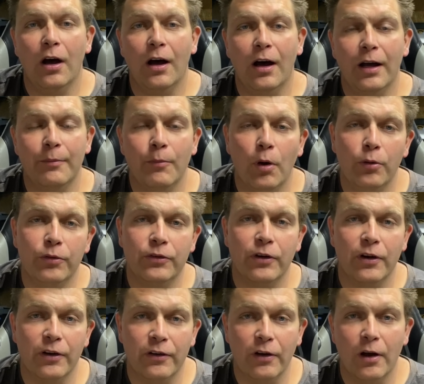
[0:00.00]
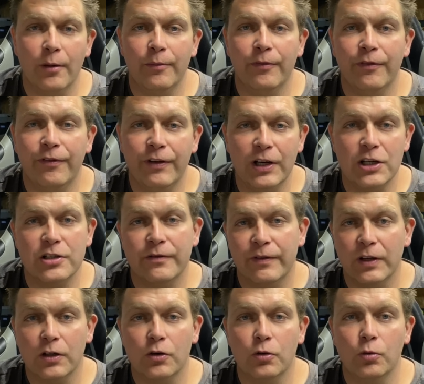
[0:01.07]
I most of the time finish a
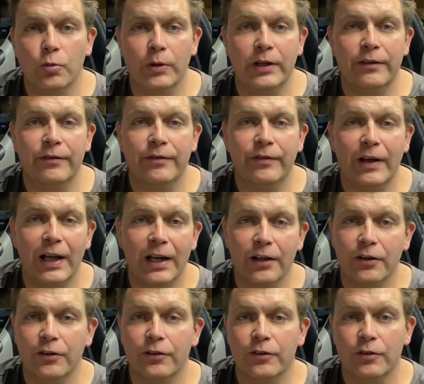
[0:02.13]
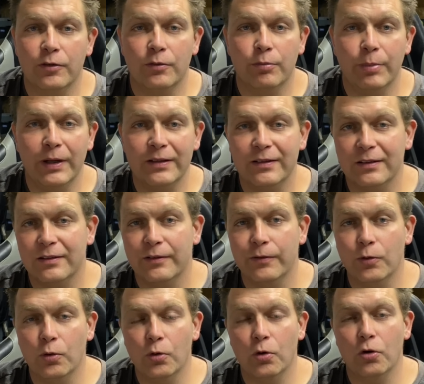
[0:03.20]
vehicle with Elegance, P64,
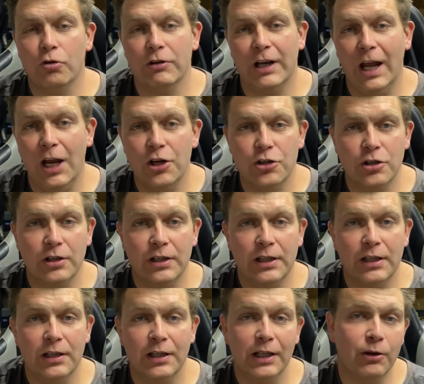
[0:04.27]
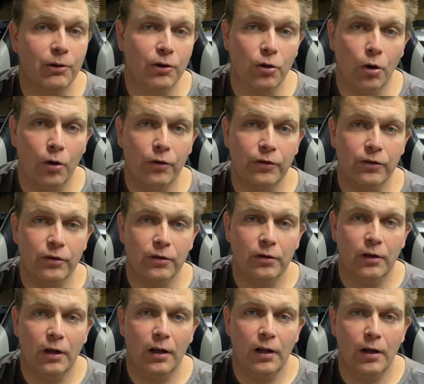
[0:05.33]
or occasionally Liquid Gloss
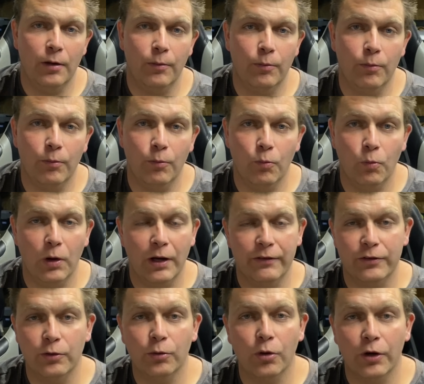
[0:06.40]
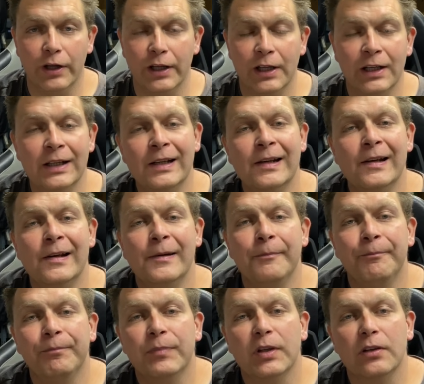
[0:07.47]
while I've still got it.
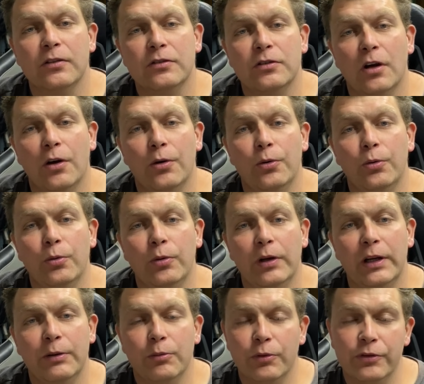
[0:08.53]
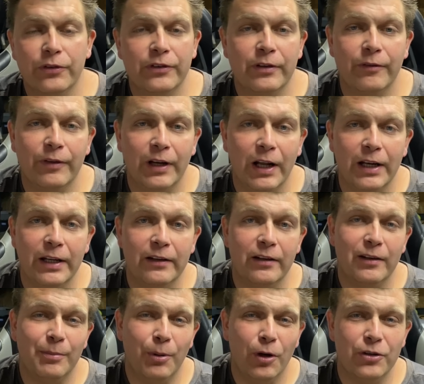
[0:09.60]
So it wasn't something that I
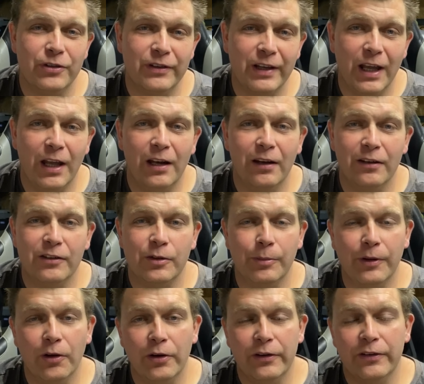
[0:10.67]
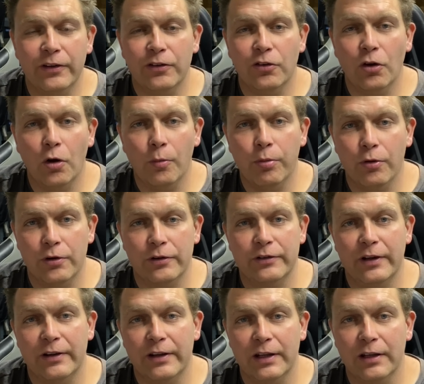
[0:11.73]
needed to purchase again. To be honest, it's not a product
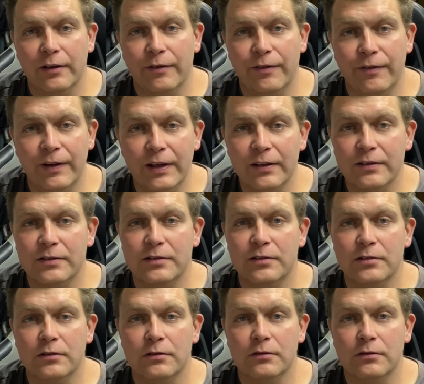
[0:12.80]
I think fits